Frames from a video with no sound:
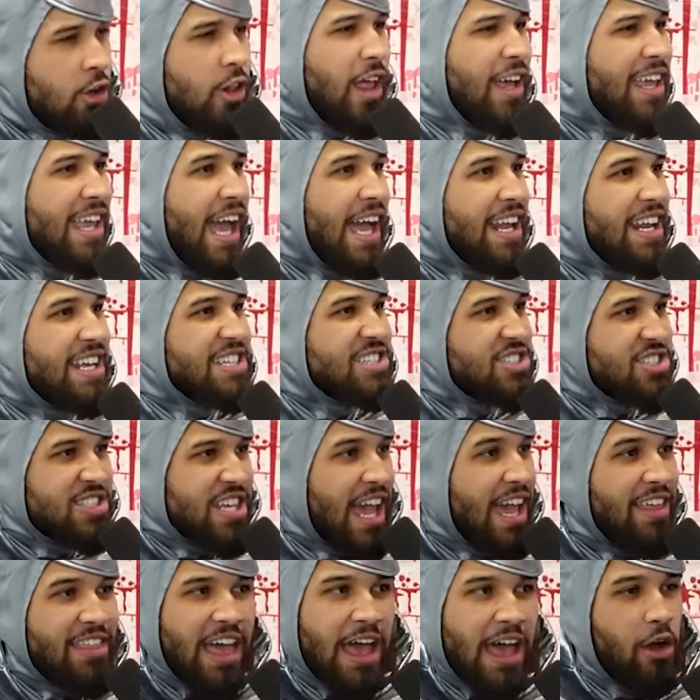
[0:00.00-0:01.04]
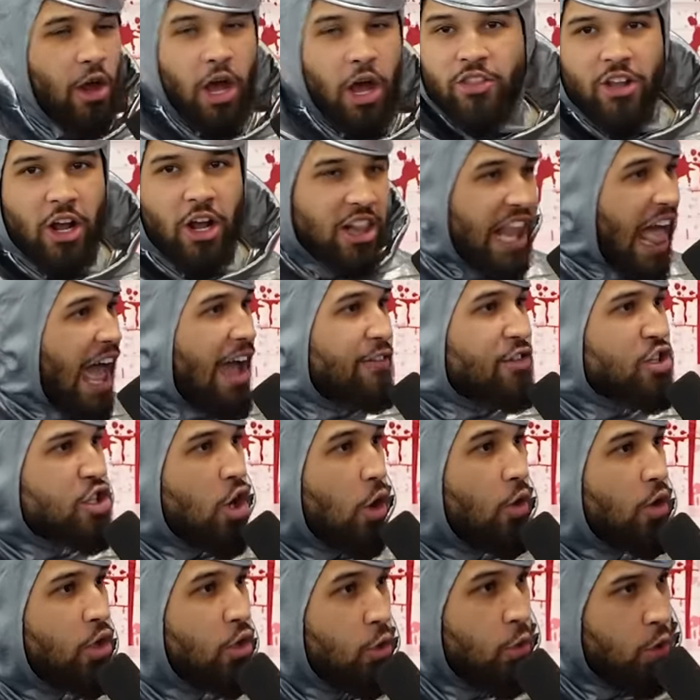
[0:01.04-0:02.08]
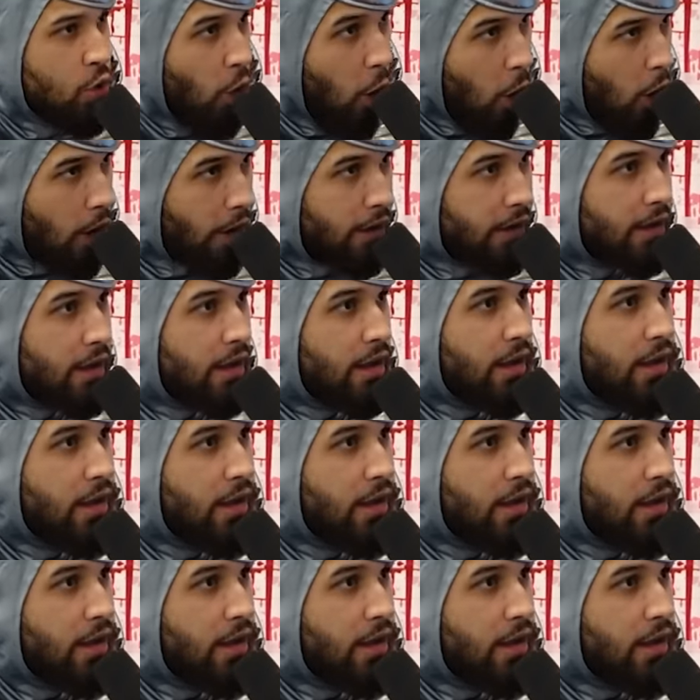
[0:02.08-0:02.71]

lucky I didn't say that on our live show in New York.